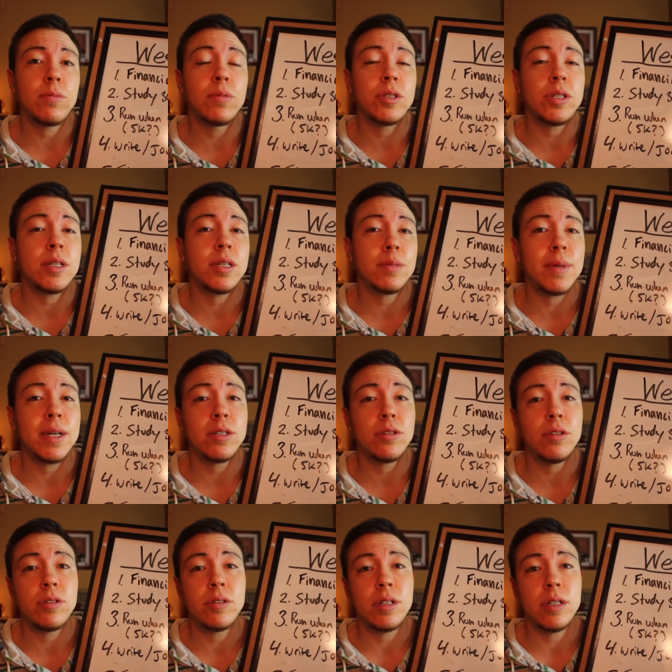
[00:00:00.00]
which is my
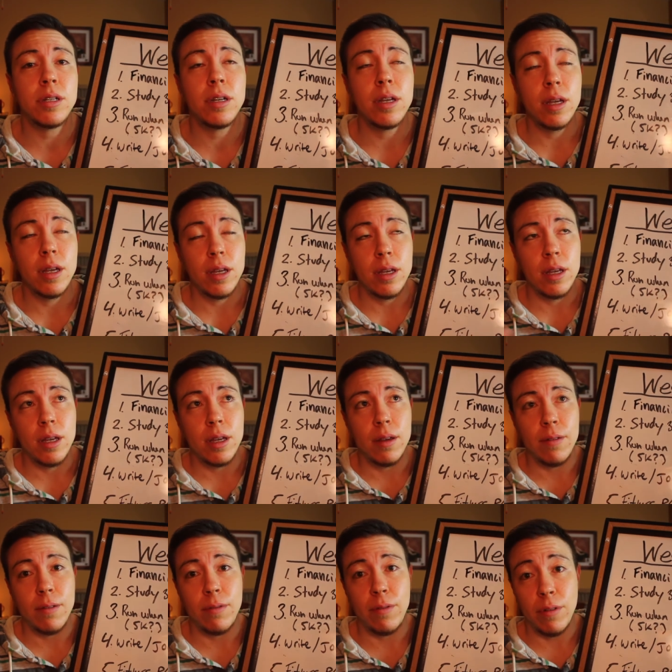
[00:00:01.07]
surgery
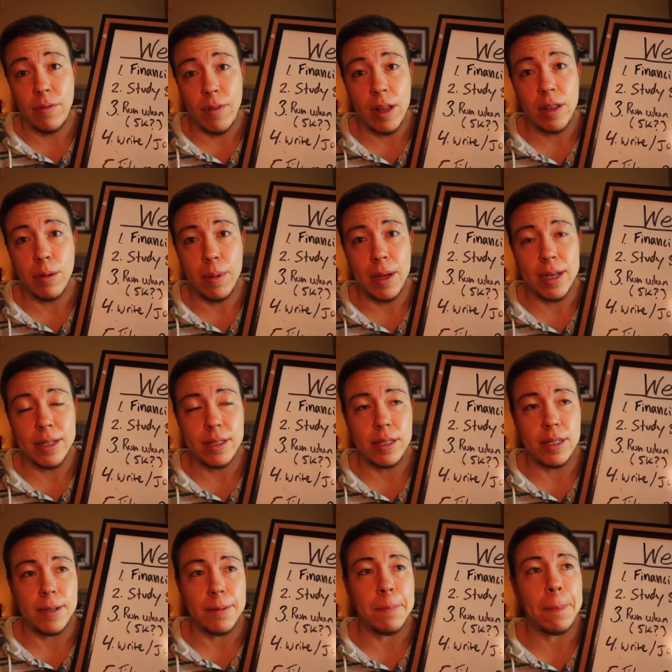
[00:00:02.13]
for
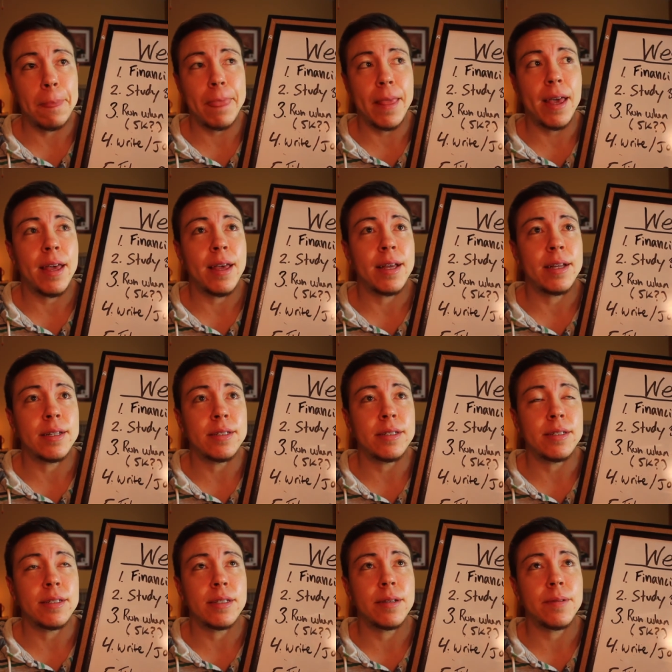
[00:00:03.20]
phalloplasty.
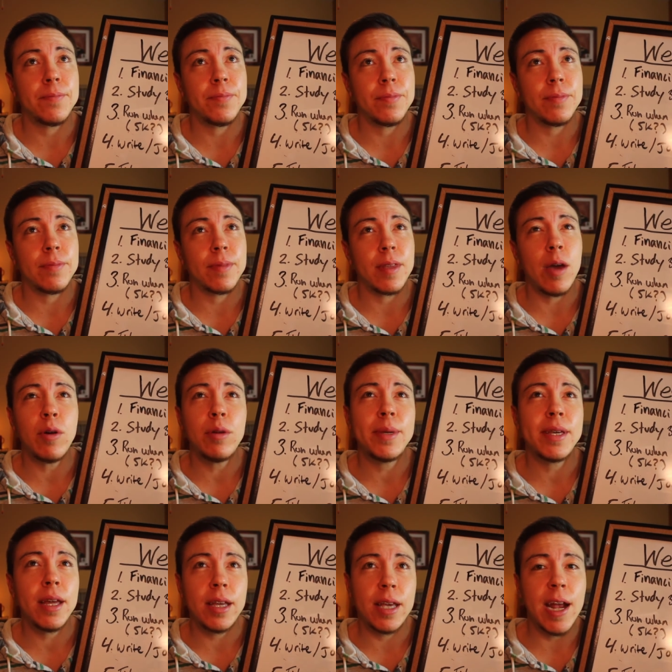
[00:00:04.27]
And I want
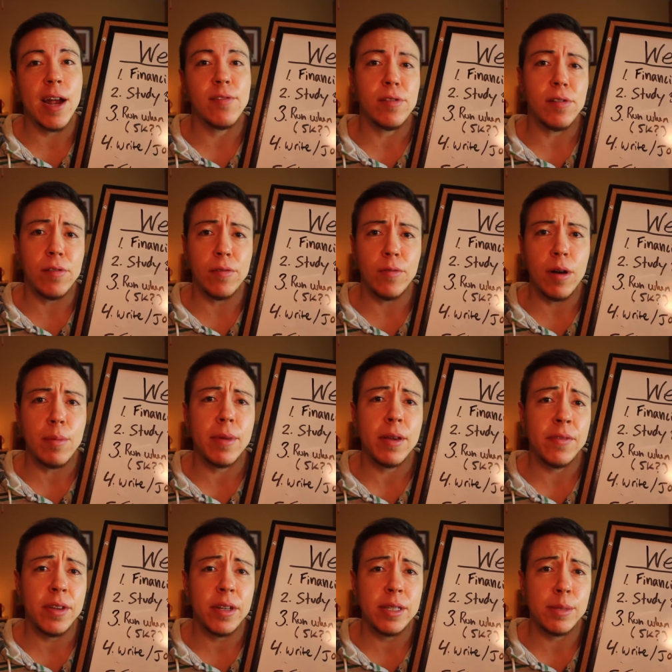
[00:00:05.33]
to be kind of careful of what
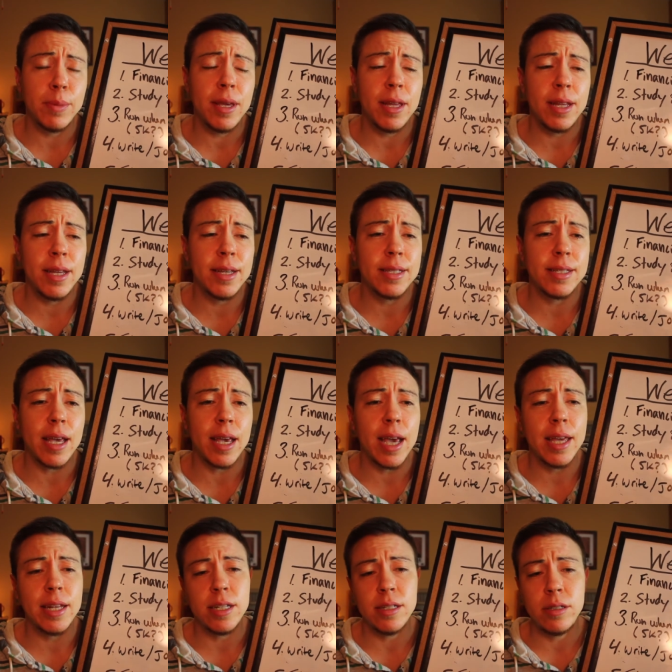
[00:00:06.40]
my fitness plan is. I
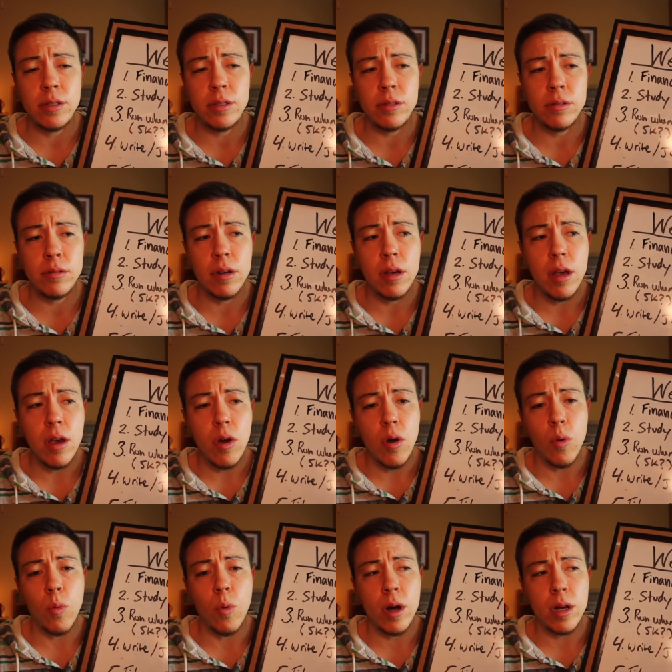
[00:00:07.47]
kind of do
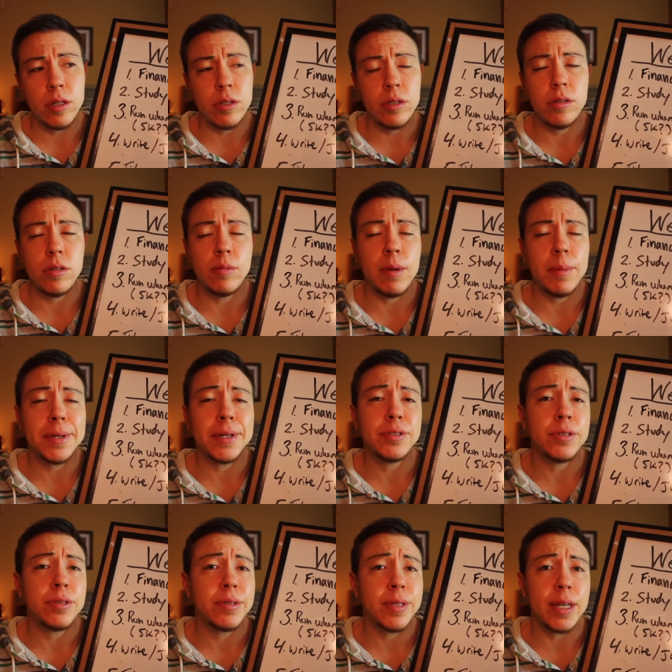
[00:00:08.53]
want to, maybe I'll
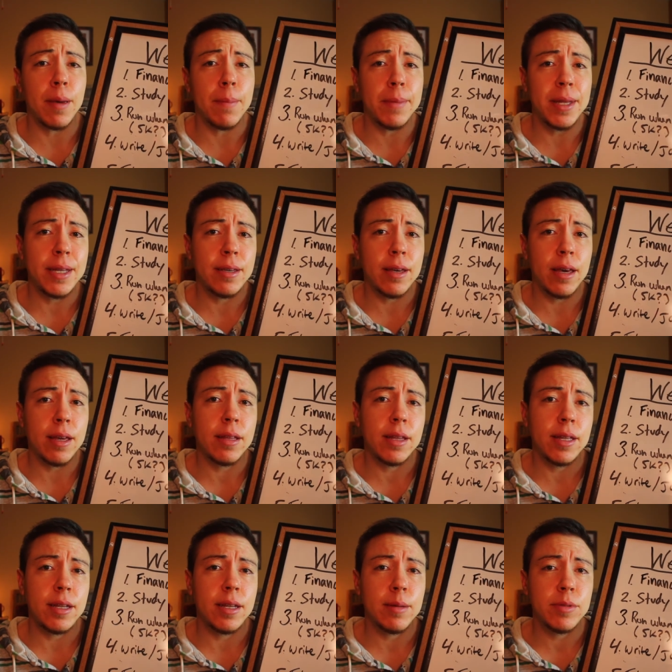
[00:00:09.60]
do like a mini
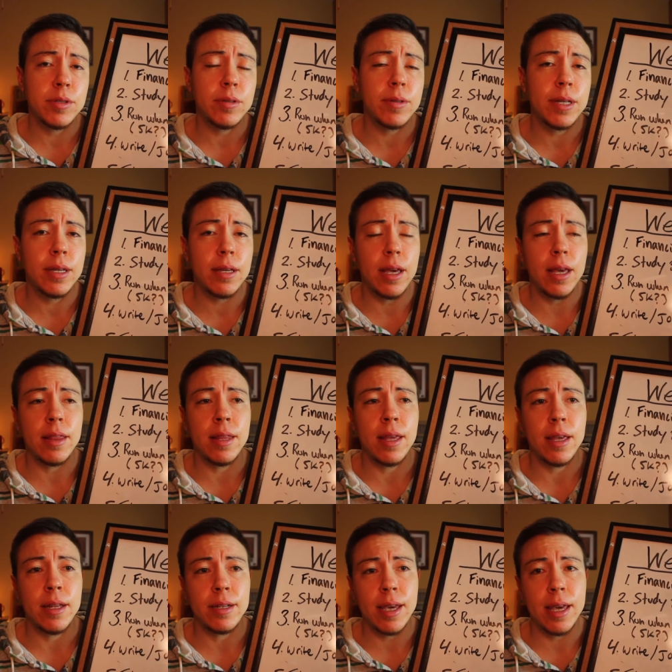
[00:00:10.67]
cut leading up to it and
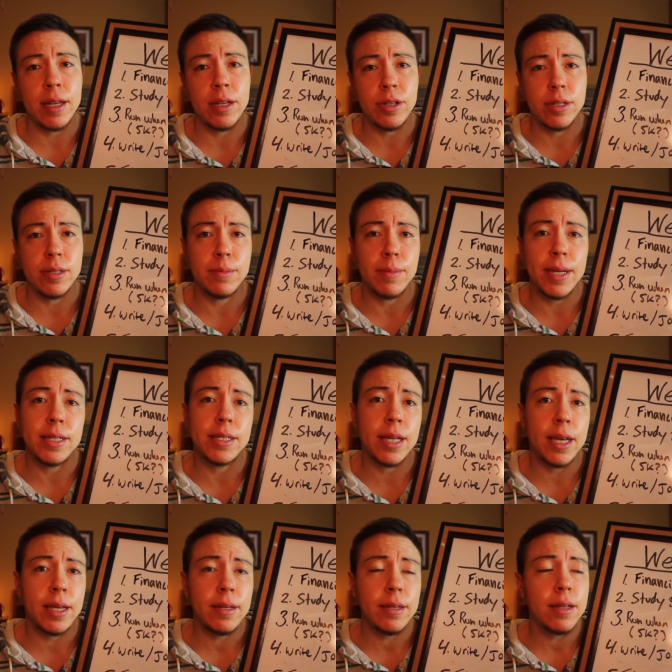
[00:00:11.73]
then kind of just
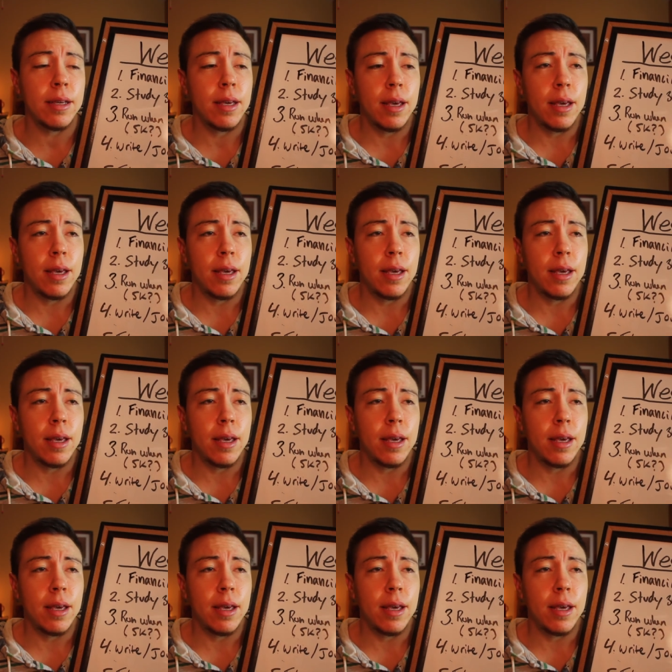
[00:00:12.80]
maintain.